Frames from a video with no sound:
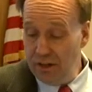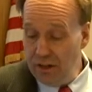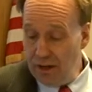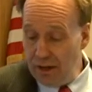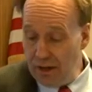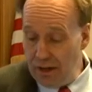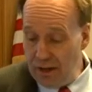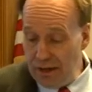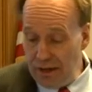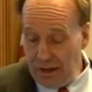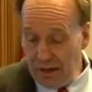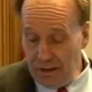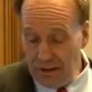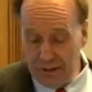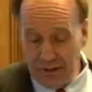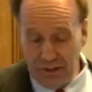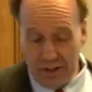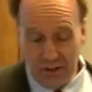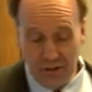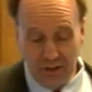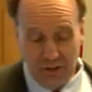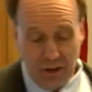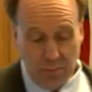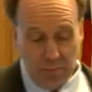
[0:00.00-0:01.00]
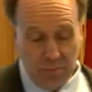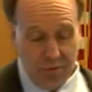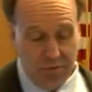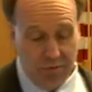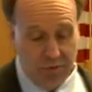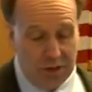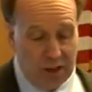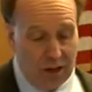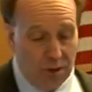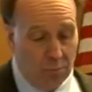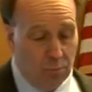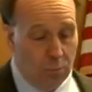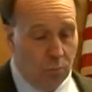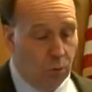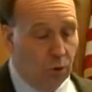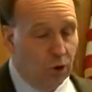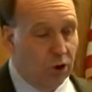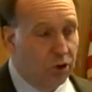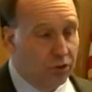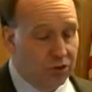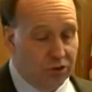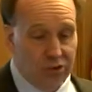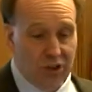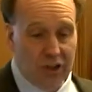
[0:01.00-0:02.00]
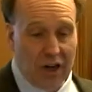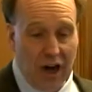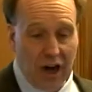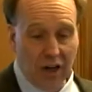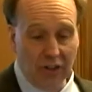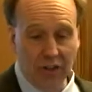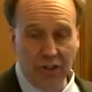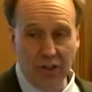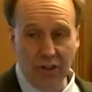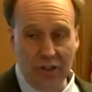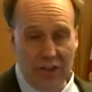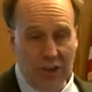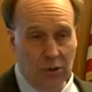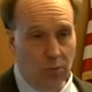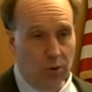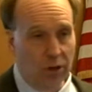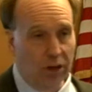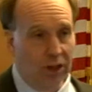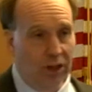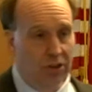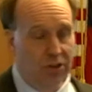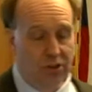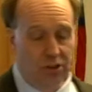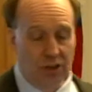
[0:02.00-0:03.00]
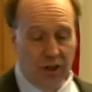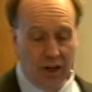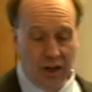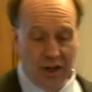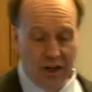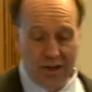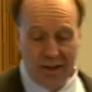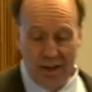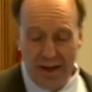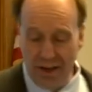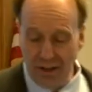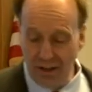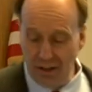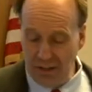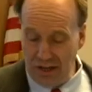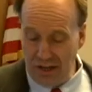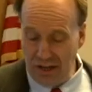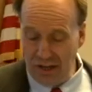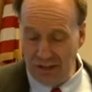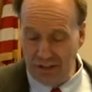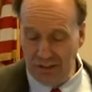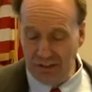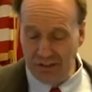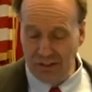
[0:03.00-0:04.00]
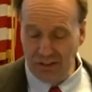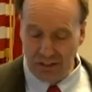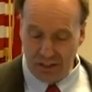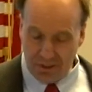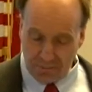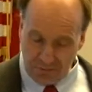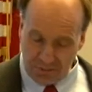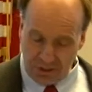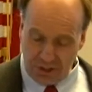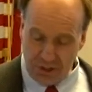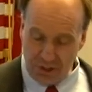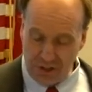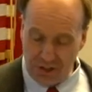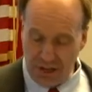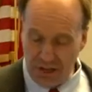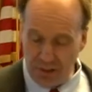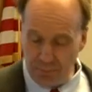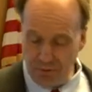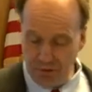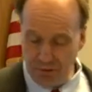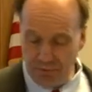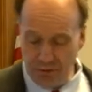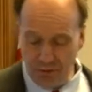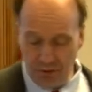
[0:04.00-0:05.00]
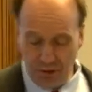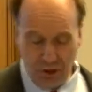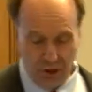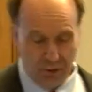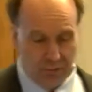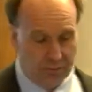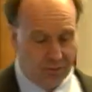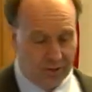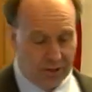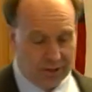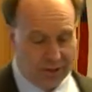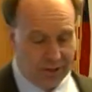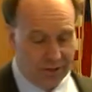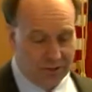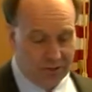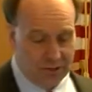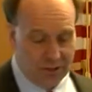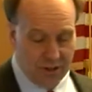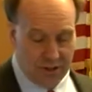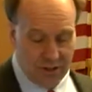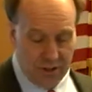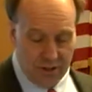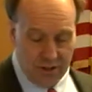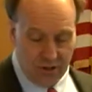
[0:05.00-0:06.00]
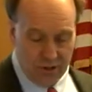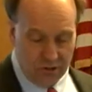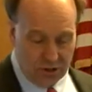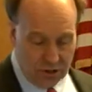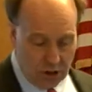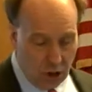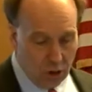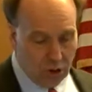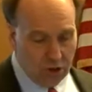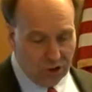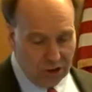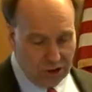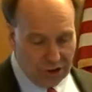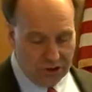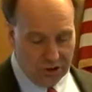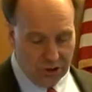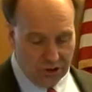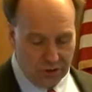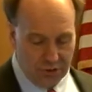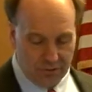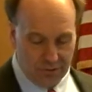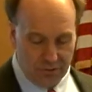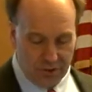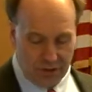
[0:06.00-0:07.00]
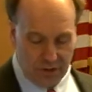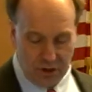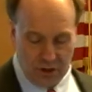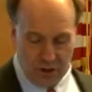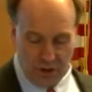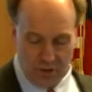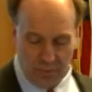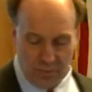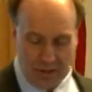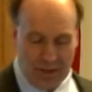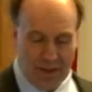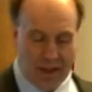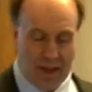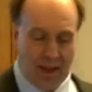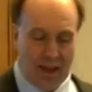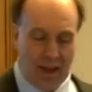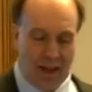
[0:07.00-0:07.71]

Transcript: and uh, some of them were scholarly works uh, cataloging the different shapes of snowflakes, snow crystals, excuse me,